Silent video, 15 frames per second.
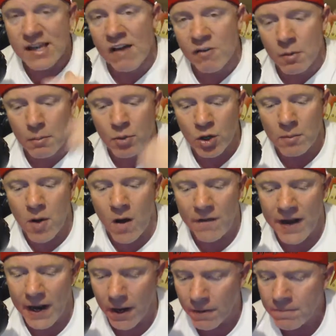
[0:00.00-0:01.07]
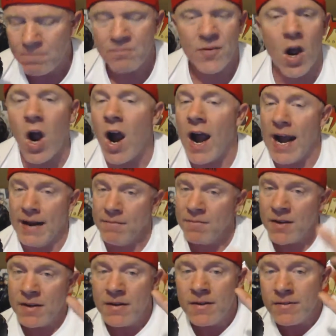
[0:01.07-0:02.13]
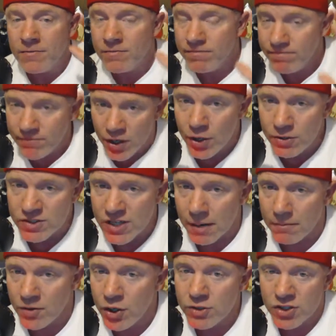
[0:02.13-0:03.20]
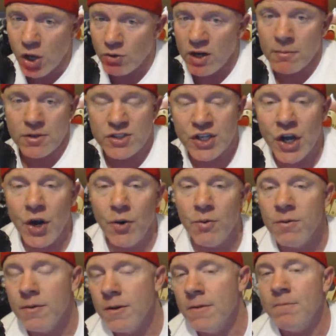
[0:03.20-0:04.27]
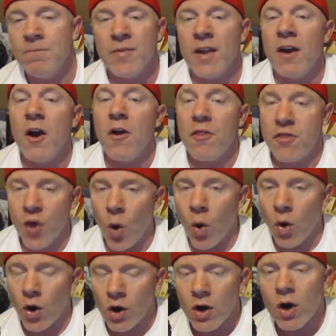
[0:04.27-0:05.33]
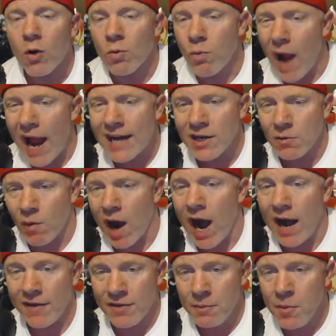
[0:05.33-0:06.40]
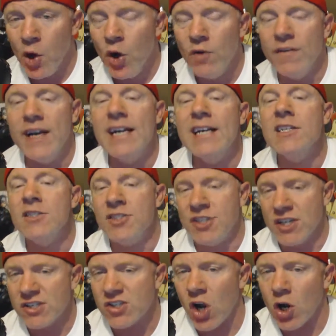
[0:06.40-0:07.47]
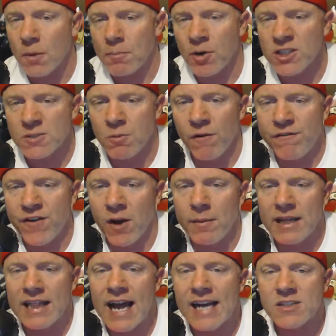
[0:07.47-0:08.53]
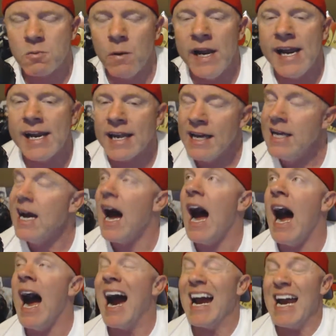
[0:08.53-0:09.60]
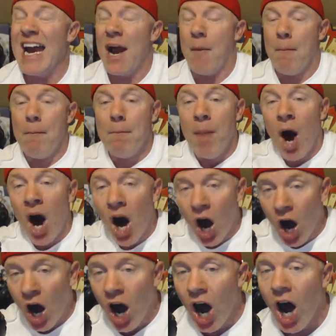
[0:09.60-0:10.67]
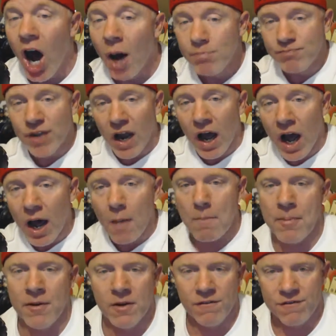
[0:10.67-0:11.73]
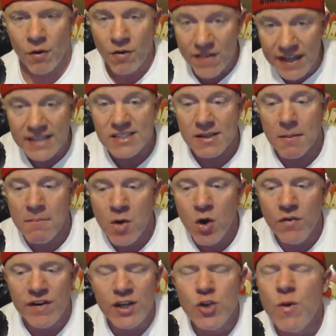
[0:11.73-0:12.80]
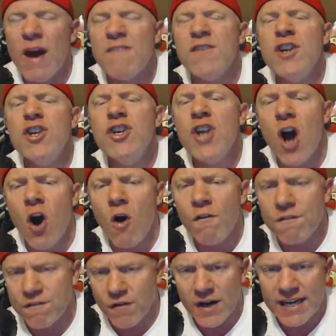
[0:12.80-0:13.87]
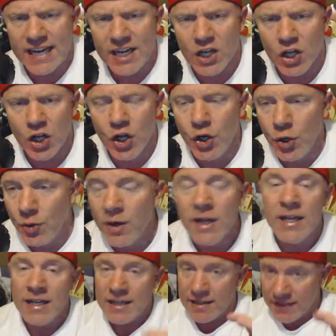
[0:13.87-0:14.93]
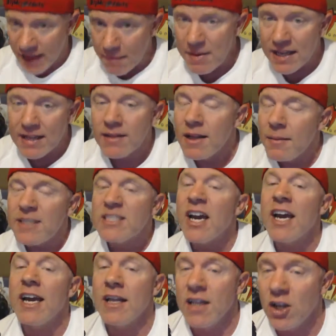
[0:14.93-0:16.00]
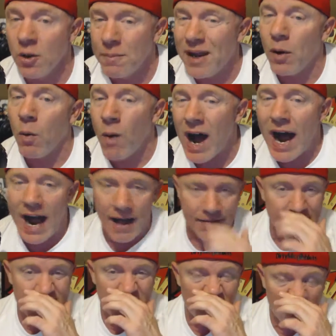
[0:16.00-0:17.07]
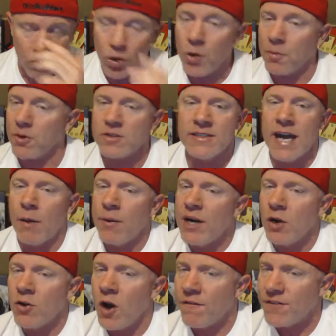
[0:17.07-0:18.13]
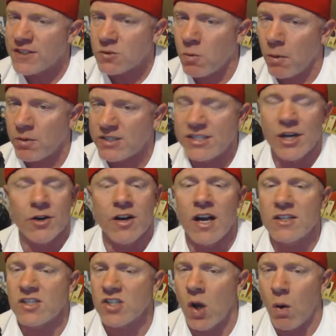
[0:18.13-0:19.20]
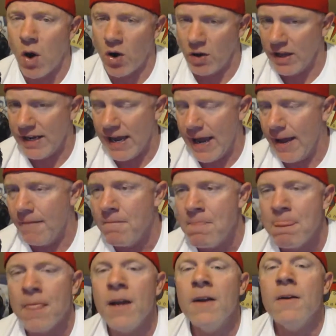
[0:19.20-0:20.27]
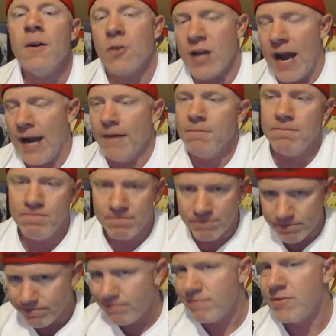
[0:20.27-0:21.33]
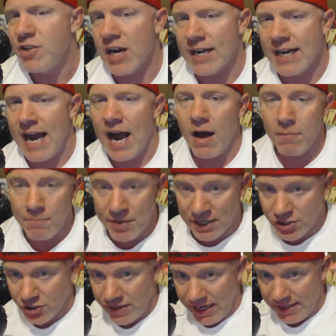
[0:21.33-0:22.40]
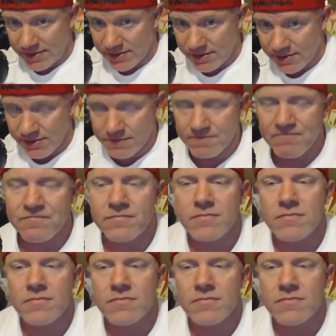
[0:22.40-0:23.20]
pics of them and put them on there. All right. News note number two, Thor Ragnarok, the movie, just started principal filming last week. I am pumped up for this movie. You have no freaking clue. Let me tell you a little bit why. These are the rumors. Now, we don't know if this is what we'll see or not. It's so early yet. Okay, check it out. Picture this.